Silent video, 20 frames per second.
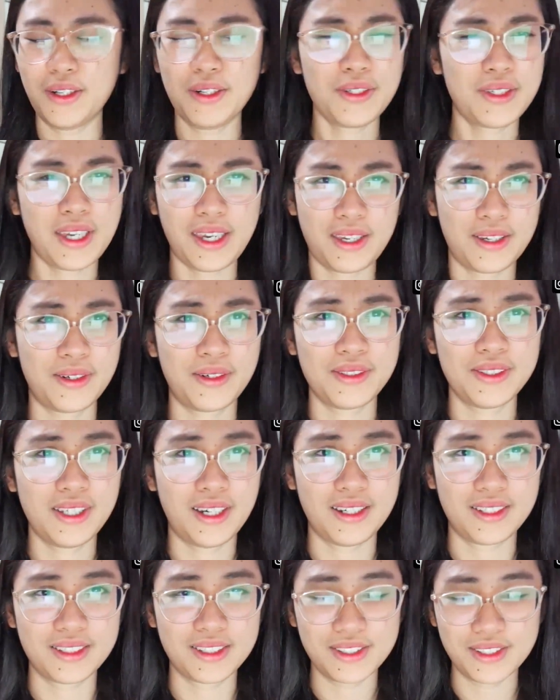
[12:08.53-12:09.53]
Okay, hold
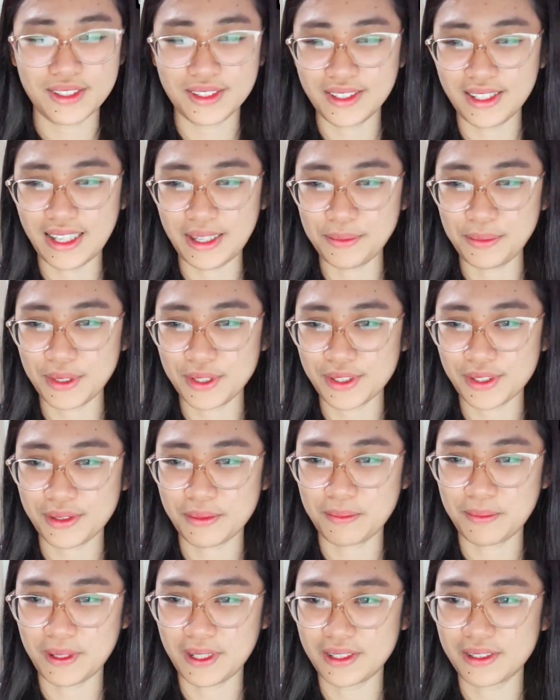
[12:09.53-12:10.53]
on. Let me
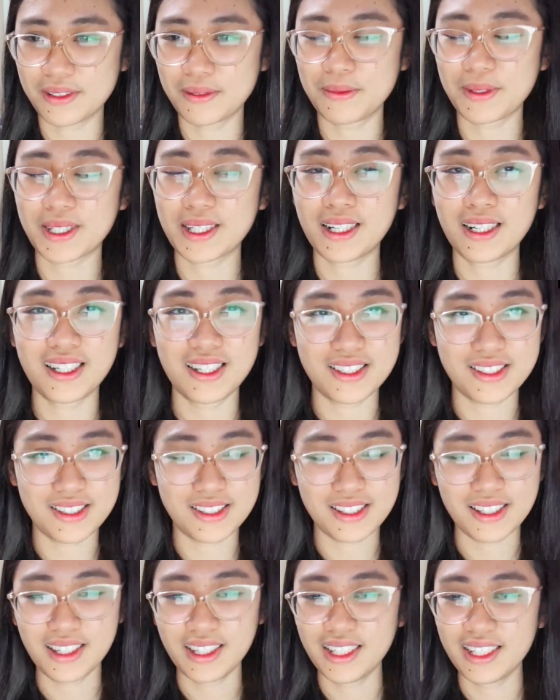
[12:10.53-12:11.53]
just pause
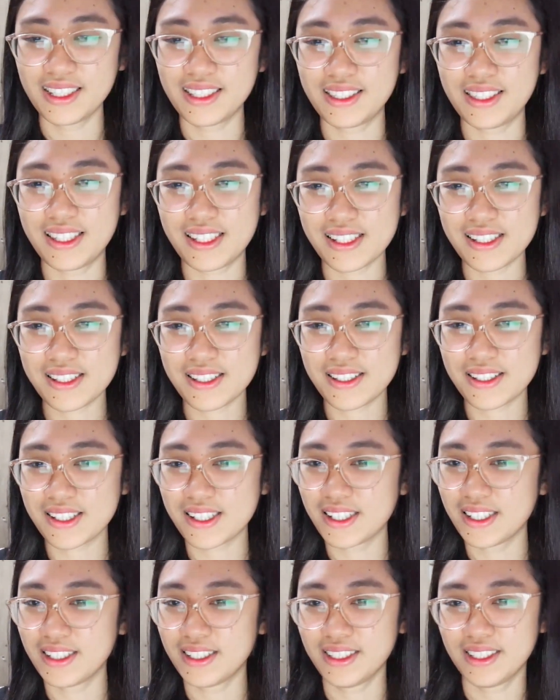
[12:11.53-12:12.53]
because this
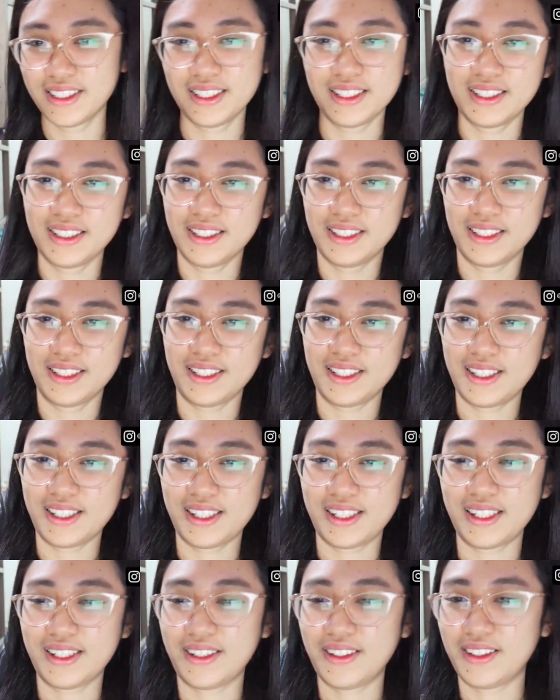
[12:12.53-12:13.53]

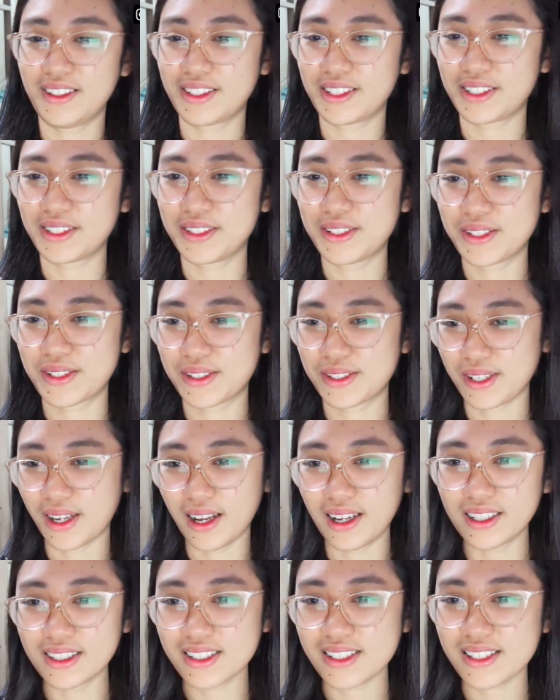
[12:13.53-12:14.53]
are the
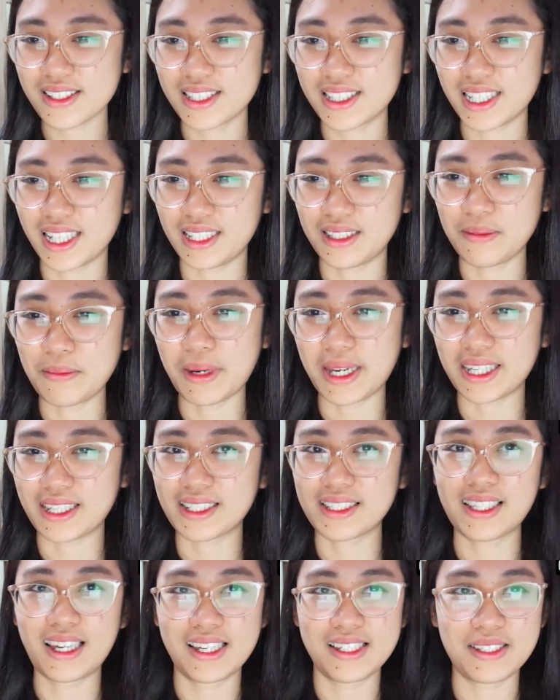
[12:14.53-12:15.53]
songs that my
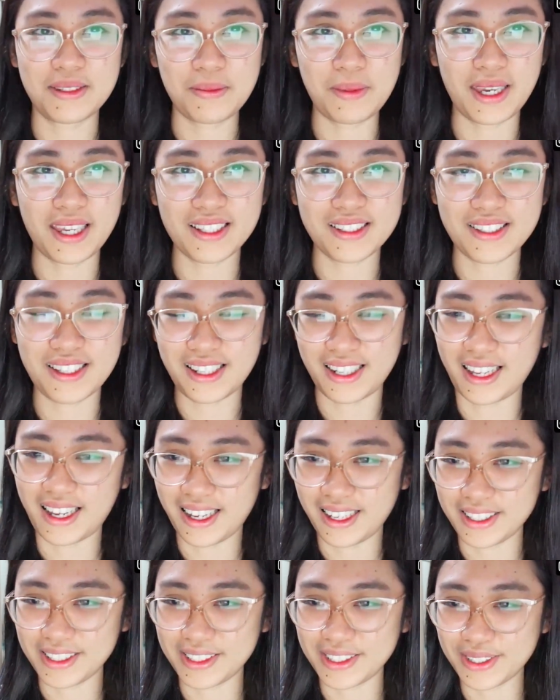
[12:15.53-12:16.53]
classmates and
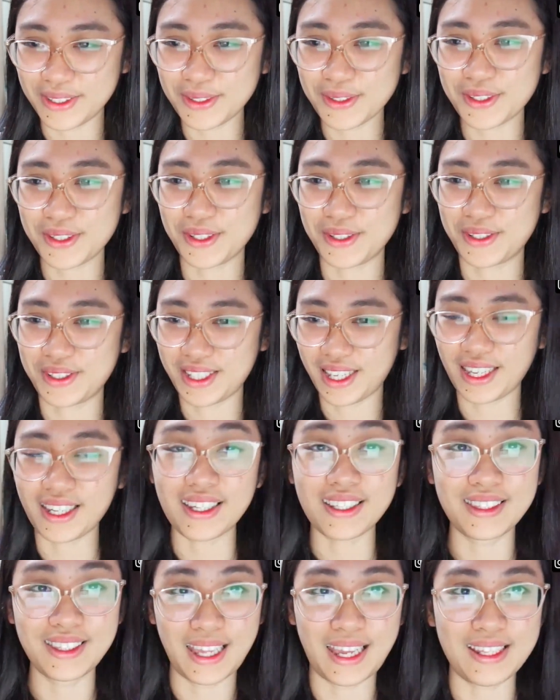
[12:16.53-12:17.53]
I used to sing
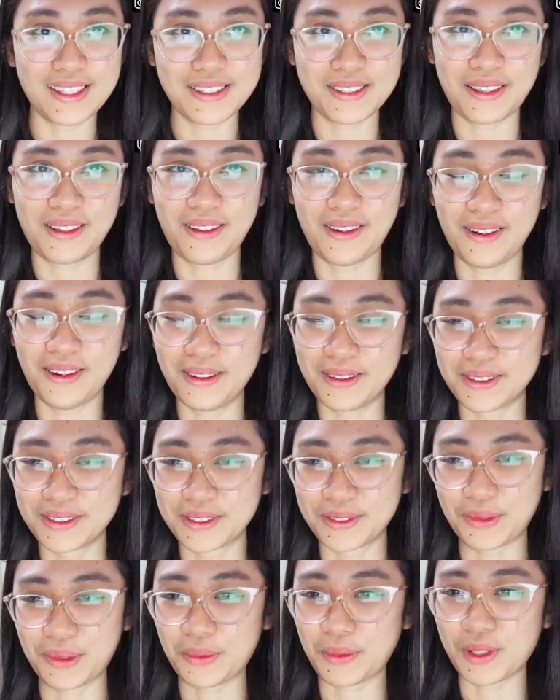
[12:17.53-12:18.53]
and dance
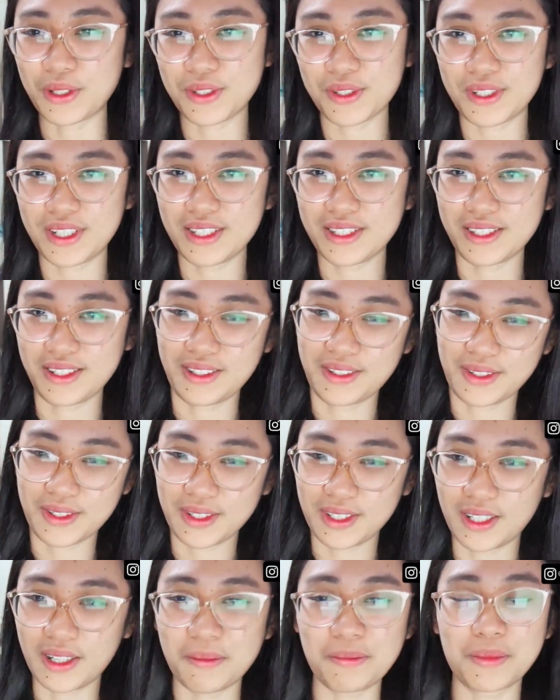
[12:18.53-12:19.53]
along. We watched this on our
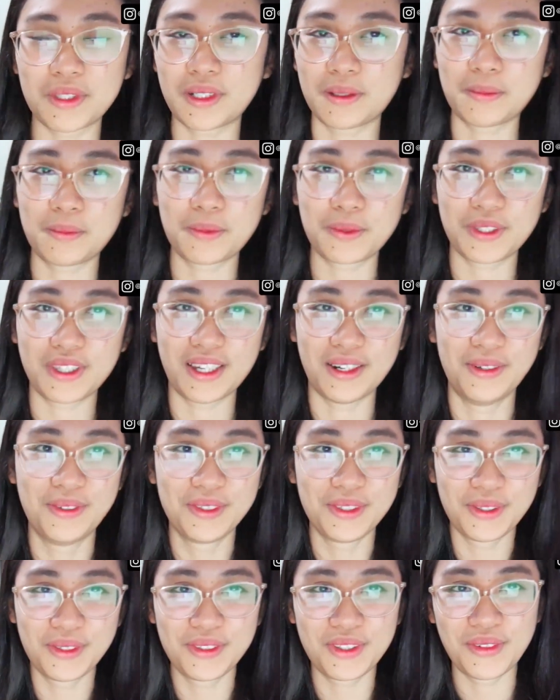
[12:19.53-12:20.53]
laptop, we
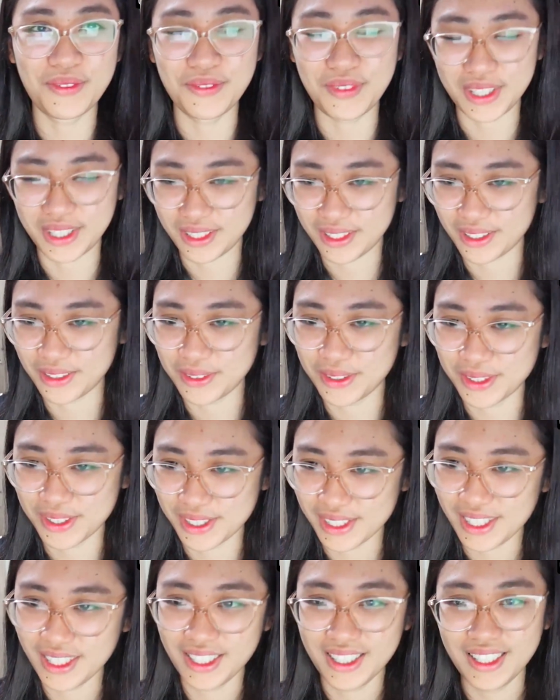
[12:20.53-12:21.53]
download the videos
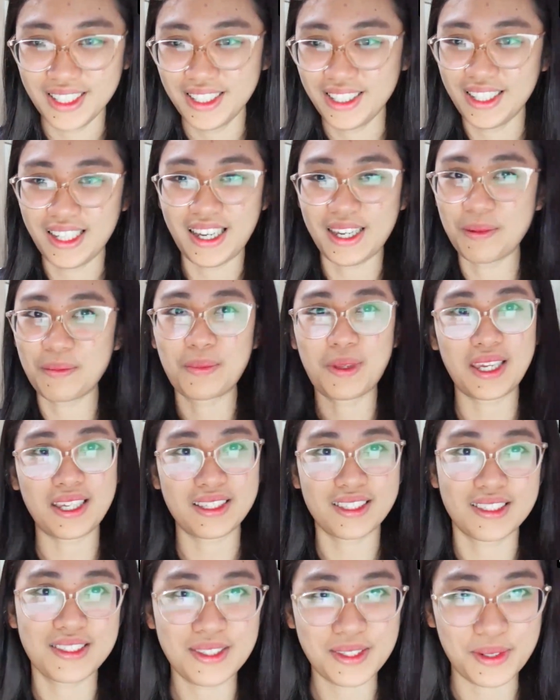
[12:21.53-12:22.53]
and play
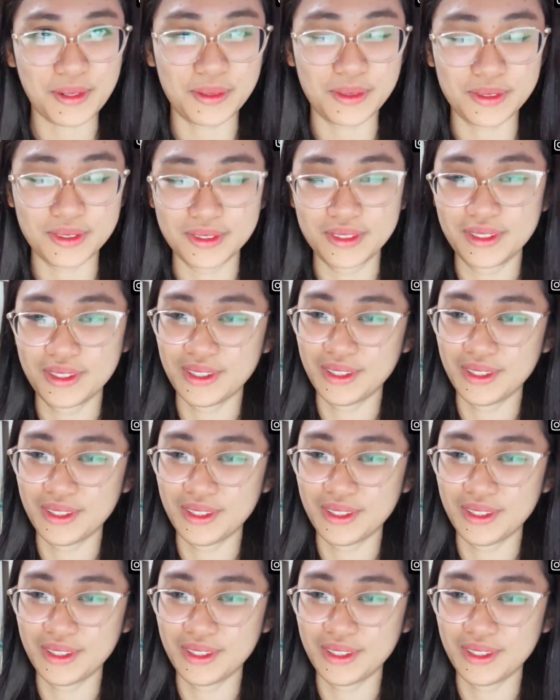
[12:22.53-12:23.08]
it in school.